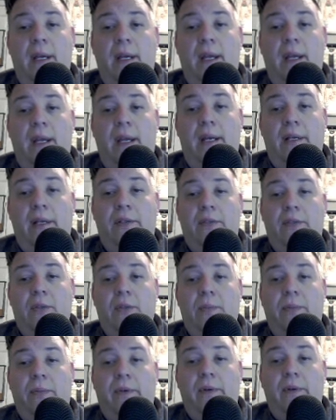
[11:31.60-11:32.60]
and a
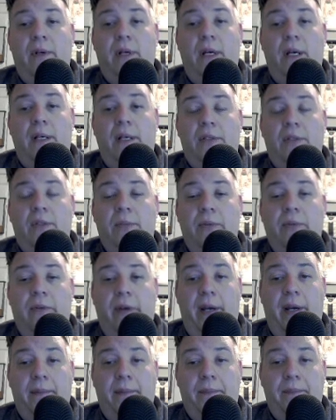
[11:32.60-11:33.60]
super
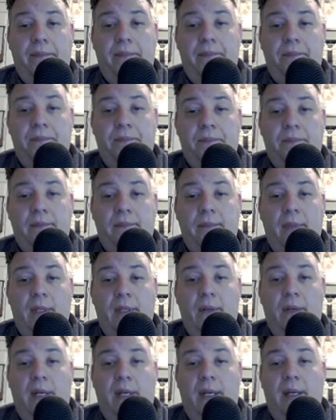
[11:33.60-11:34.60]
rare.
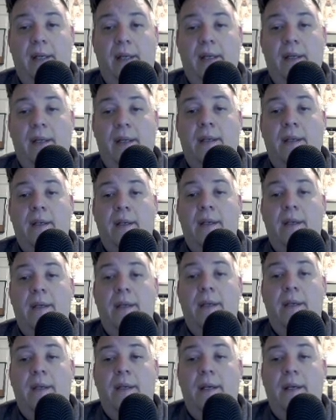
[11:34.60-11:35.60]
Okay,
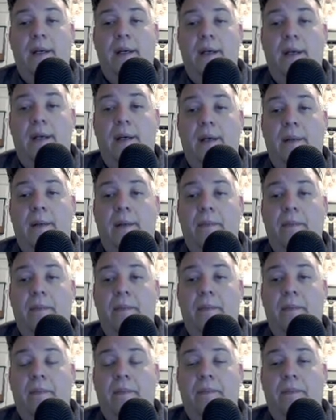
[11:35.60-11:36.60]

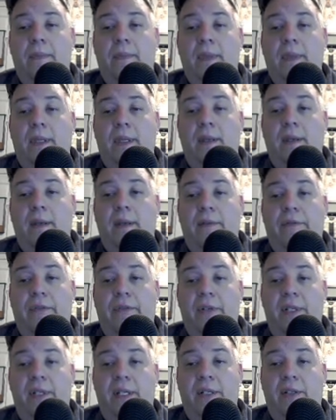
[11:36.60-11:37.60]

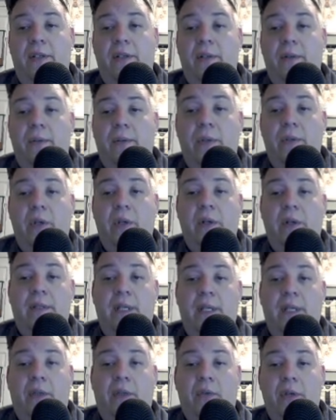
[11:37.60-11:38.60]
for D2, you can
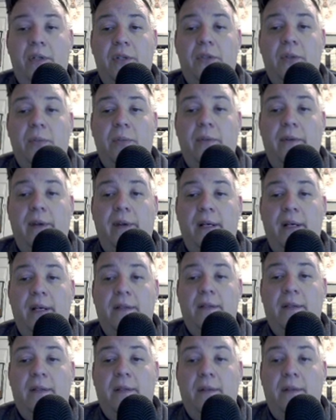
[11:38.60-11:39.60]
see 3 super
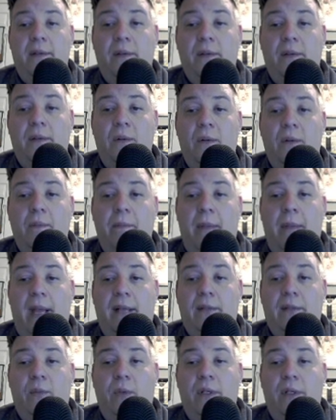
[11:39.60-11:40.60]
rares,
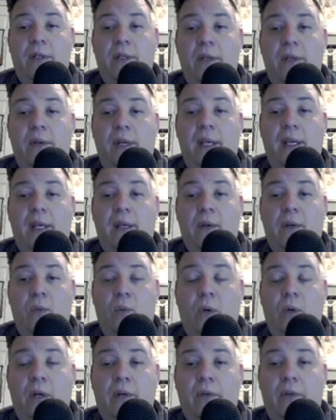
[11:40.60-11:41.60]
max 1 unique,
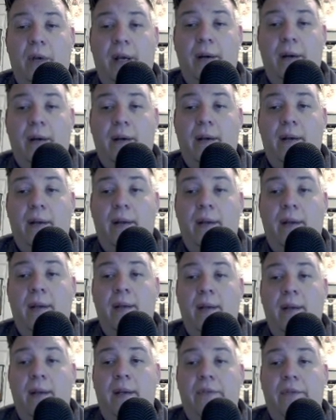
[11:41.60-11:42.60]
1 rare.
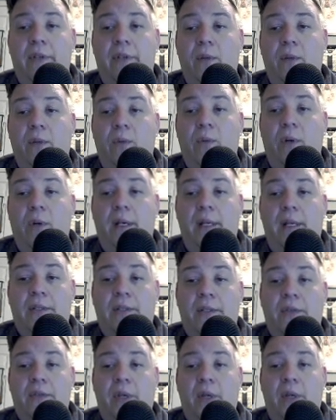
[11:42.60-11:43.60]
For D1,
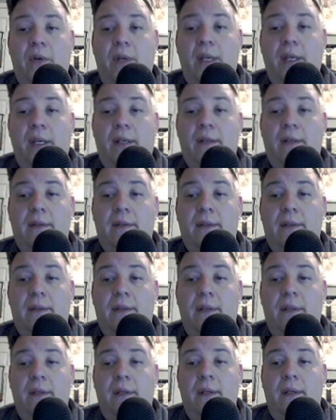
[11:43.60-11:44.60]
it's 3 uniques
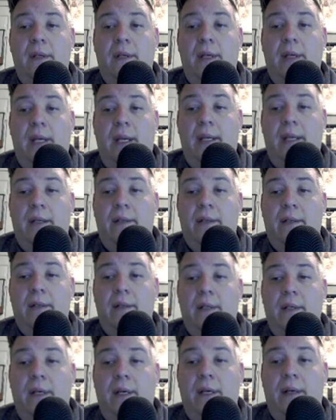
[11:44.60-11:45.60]
and
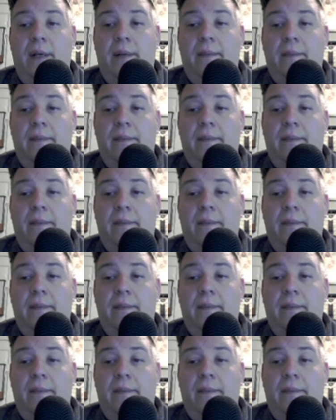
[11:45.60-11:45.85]
a